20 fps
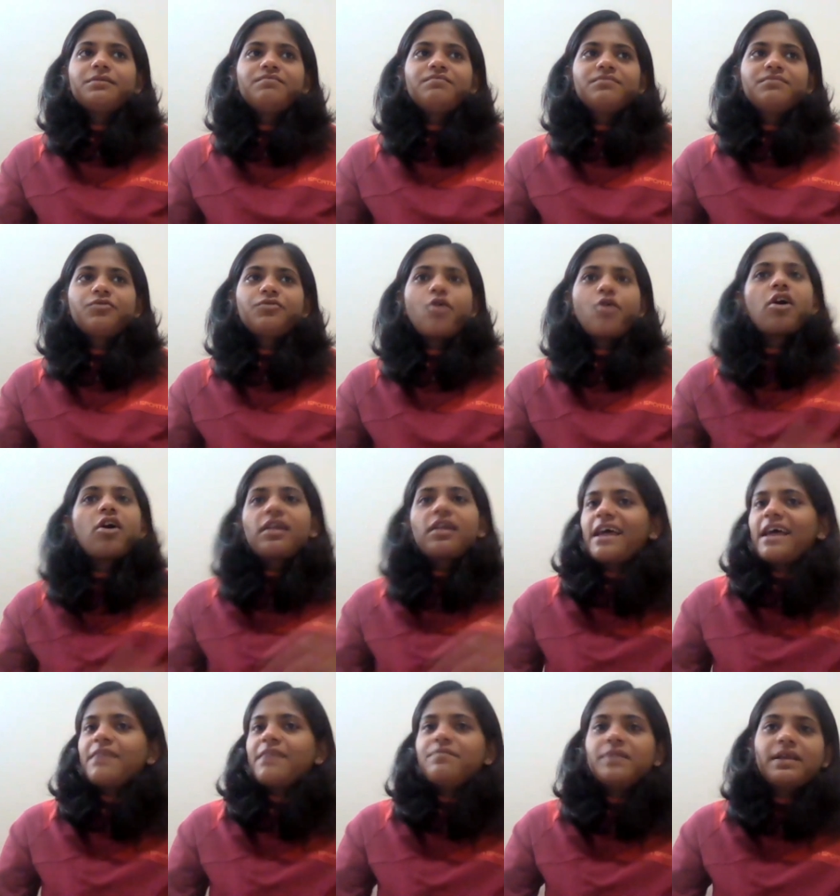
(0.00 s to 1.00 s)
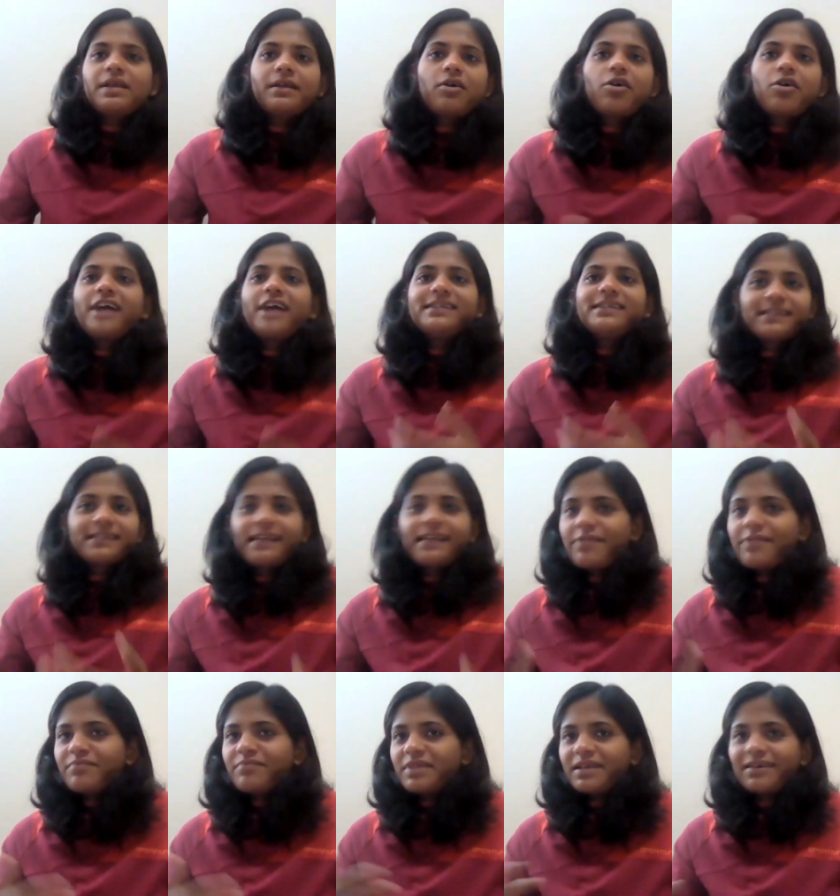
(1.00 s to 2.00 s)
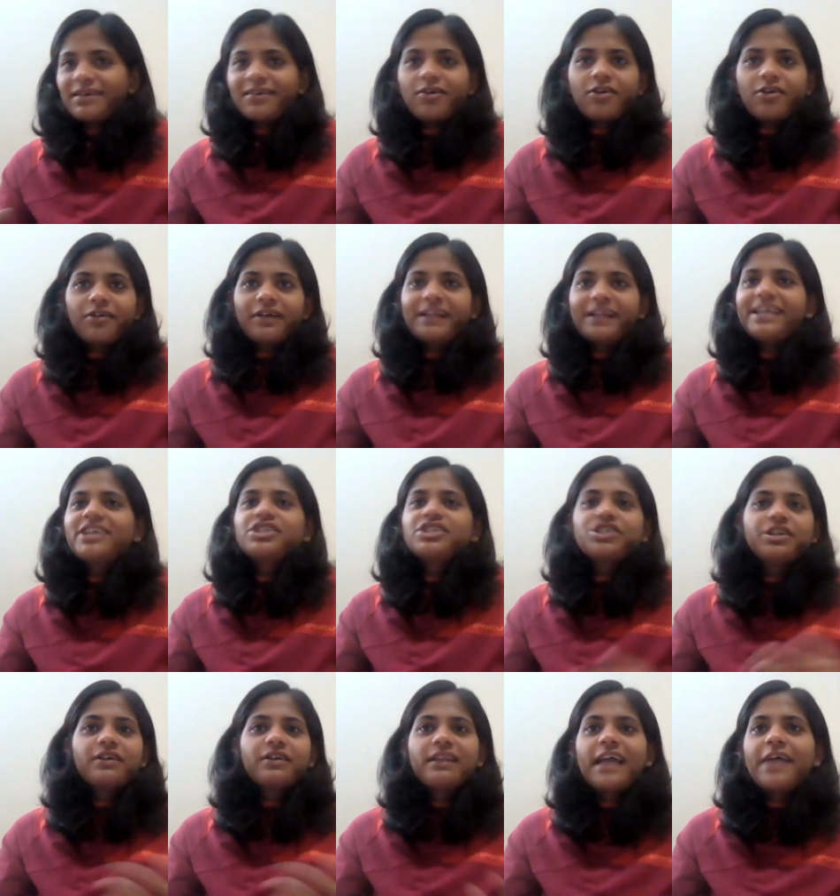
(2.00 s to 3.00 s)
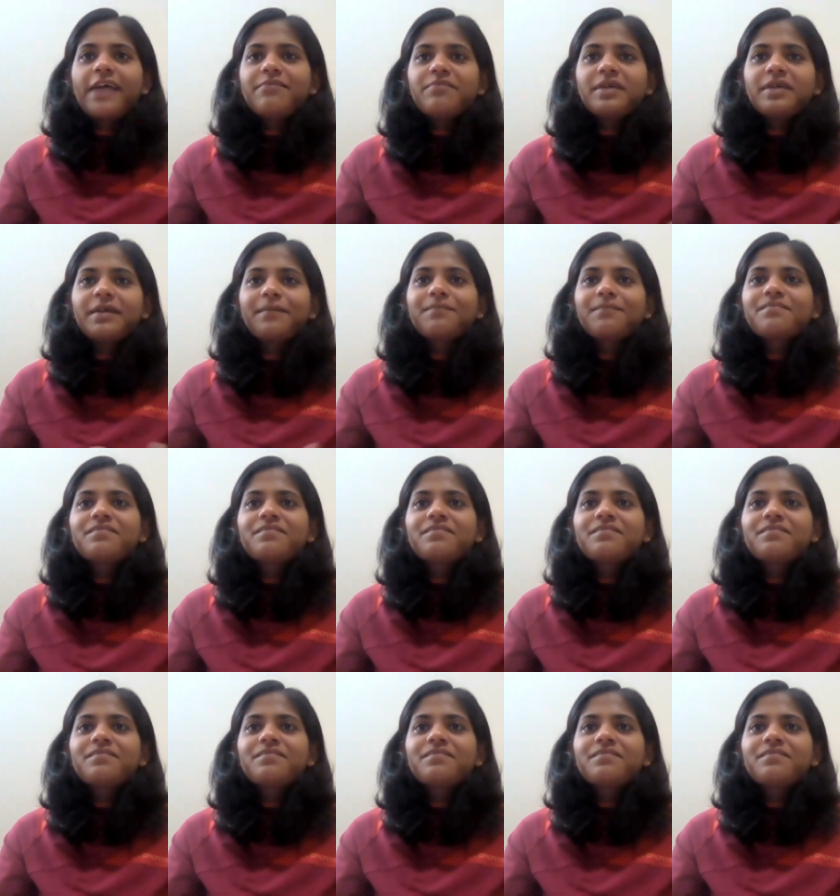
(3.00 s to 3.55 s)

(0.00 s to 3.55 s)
rock climbing or ice climbing or glacier climbing,